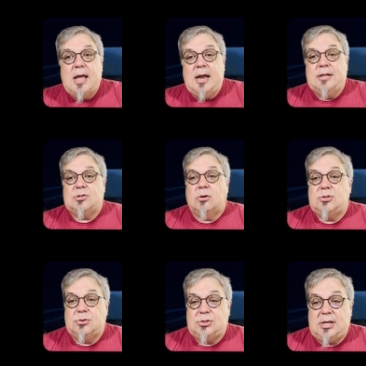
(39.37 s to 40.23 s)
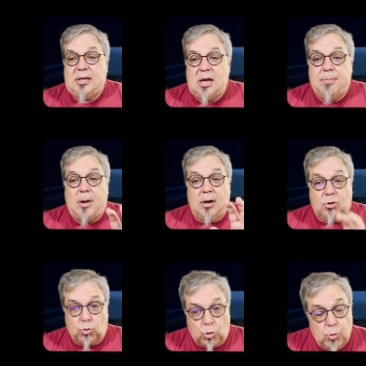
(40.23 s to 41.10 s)
and it's also setting up a
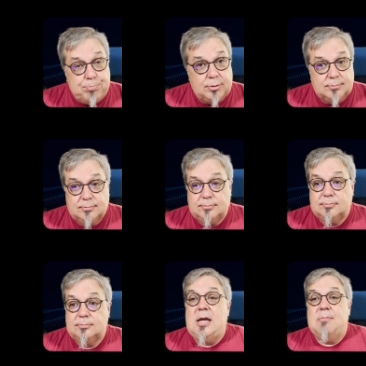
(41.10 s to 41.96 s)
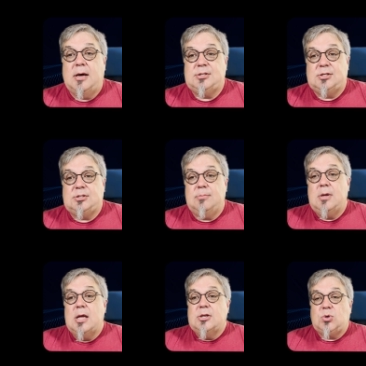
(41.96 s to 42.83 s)
group in my
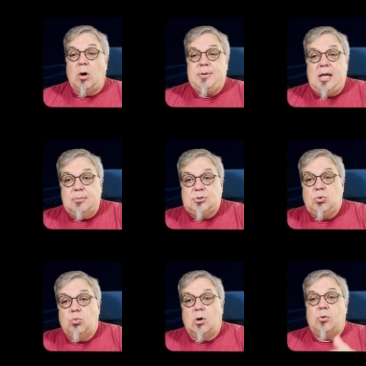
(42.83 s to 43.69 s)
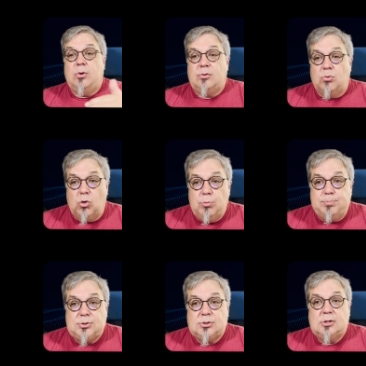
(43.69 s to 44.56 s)
system. So I'll be able to work with
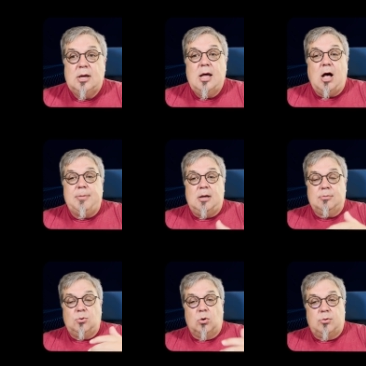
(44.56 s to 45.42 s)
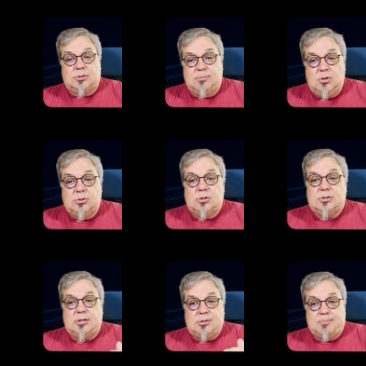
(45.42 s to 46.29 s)
groups. I'll be able to work with some
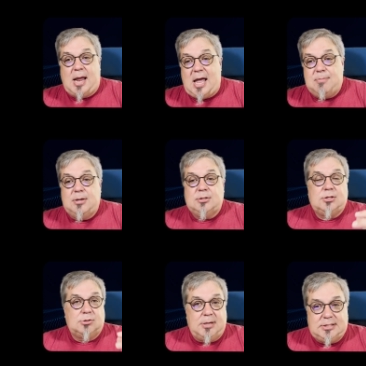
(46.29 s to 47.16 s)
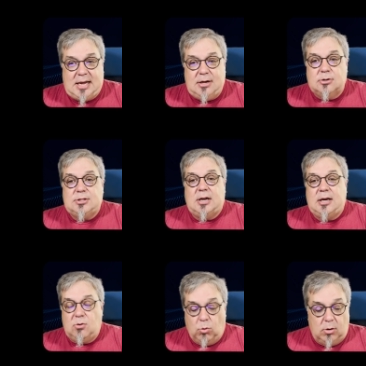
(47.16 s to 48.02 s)
users. There's some admins. There's maintainers that
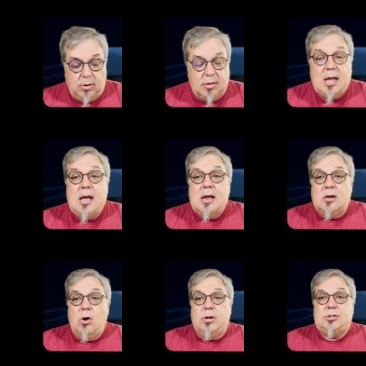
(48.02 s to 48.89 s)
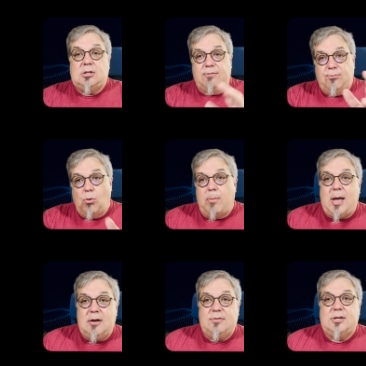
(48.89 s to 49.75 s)
I can work with. Notice the
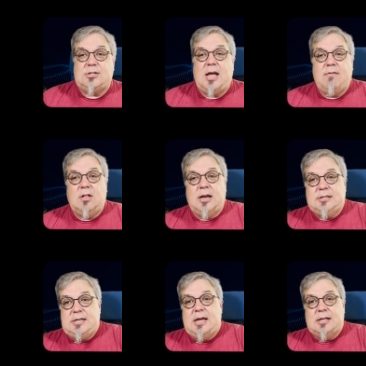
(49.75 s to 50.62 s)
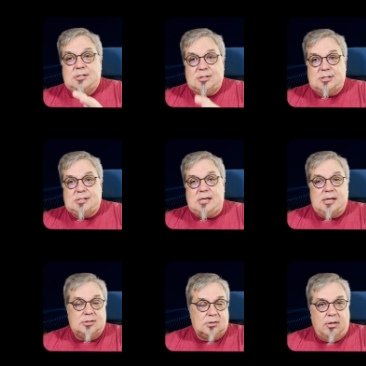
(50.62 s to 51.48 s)
format of this. I have a lot of DNs and
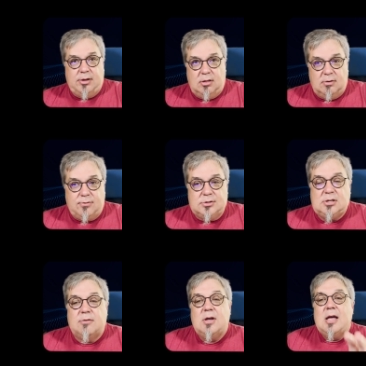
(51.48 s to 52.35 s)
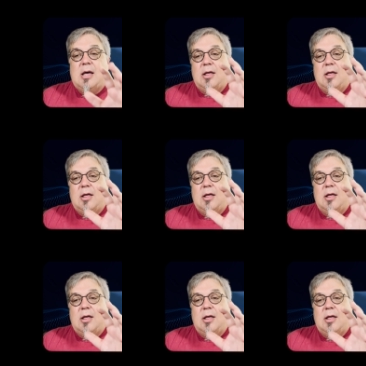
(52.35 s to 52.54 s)
CNs and all that other fun stuff.